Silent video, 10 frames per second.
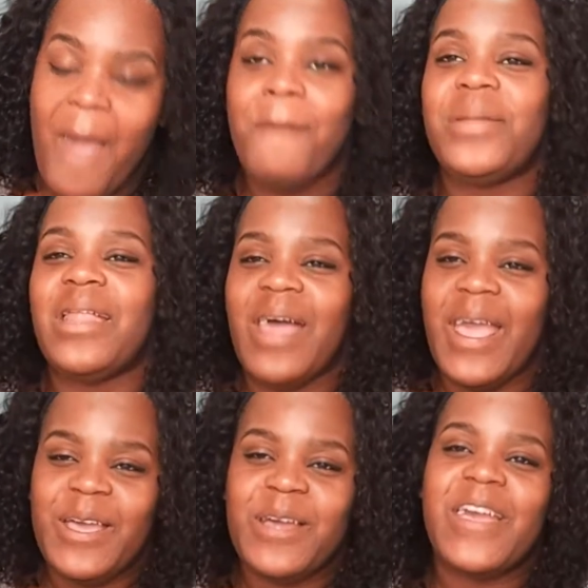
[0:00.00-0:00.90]
But I
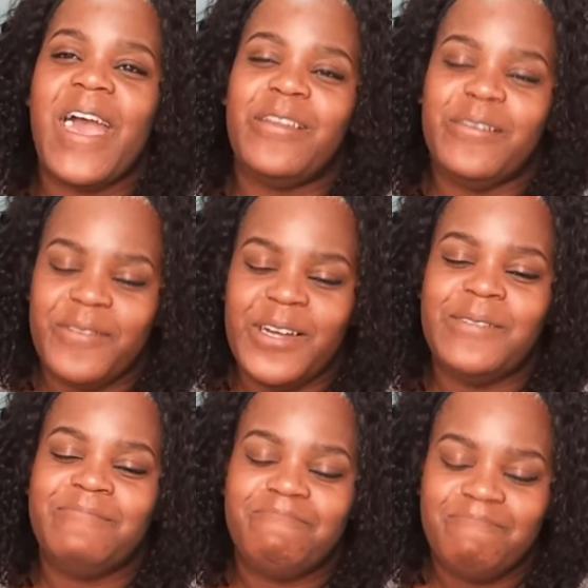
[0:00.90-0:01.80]
like kind of
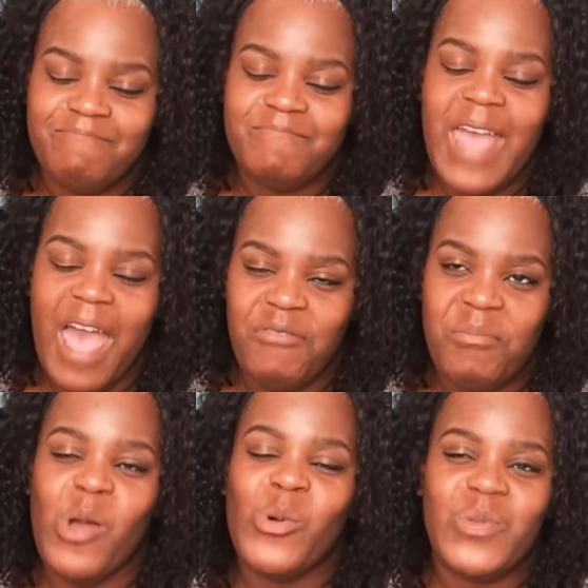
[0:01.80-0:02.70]
having
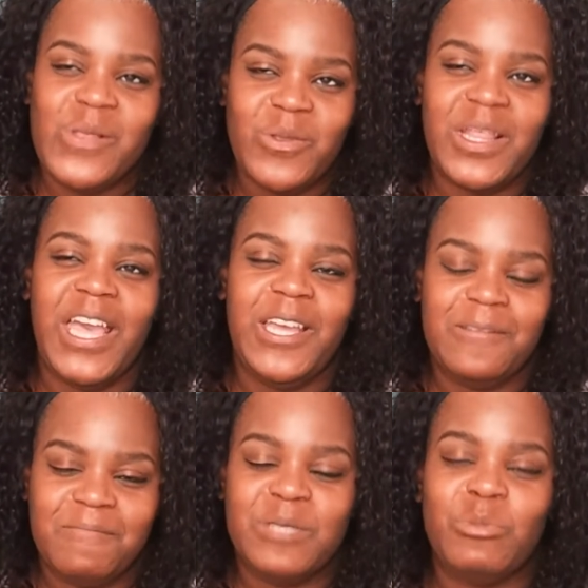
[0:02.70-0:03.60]
my own little lane,
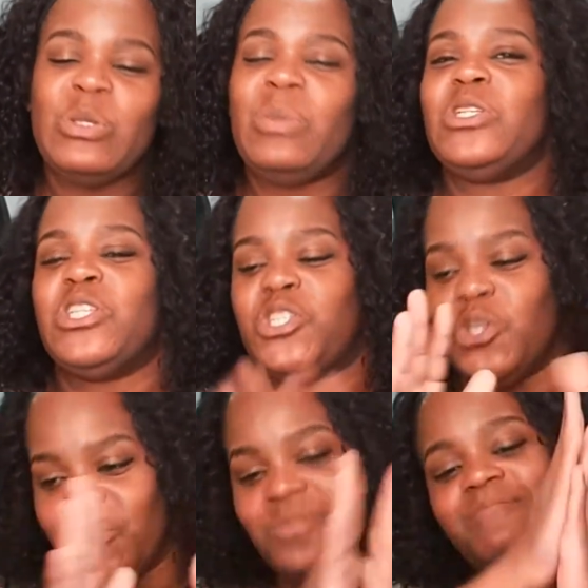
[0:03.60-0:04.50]
because most people just
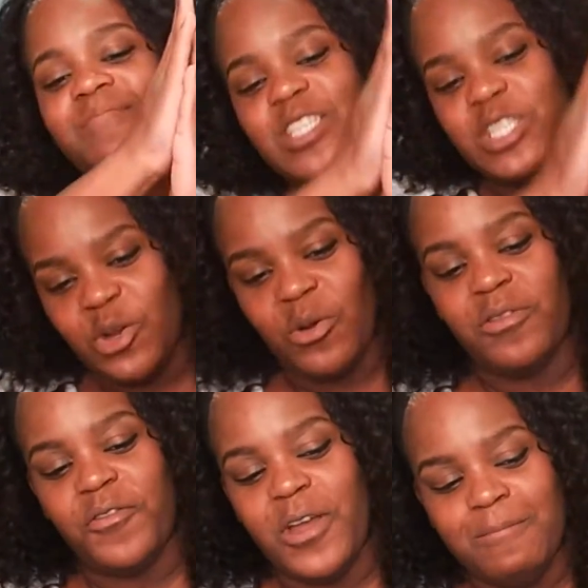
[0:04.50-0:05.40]
do the sticker on the
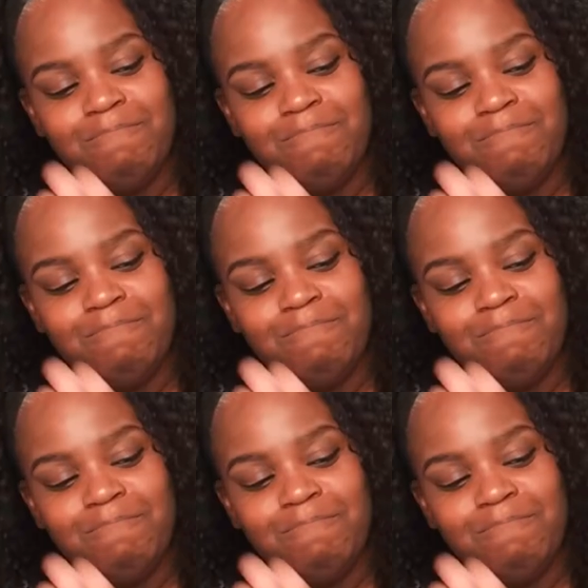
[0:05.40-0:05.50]
front.